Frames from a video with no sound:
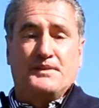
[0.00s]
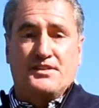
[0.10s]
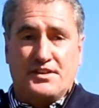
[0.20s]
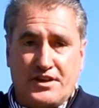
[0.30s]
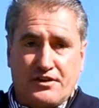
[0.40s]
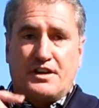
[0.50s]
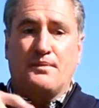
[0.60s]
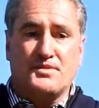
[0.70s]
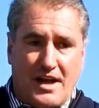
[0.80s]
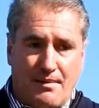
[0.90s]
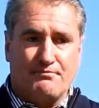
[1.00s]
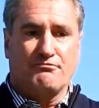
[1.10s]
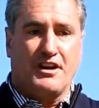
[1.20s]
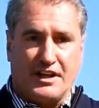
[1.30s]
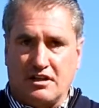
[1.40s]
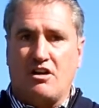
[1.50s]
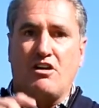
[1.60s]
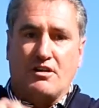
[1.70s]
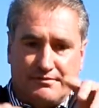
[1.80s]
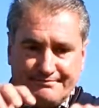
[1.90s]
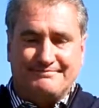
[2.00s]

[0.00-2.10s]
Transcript: and the deer comes running along,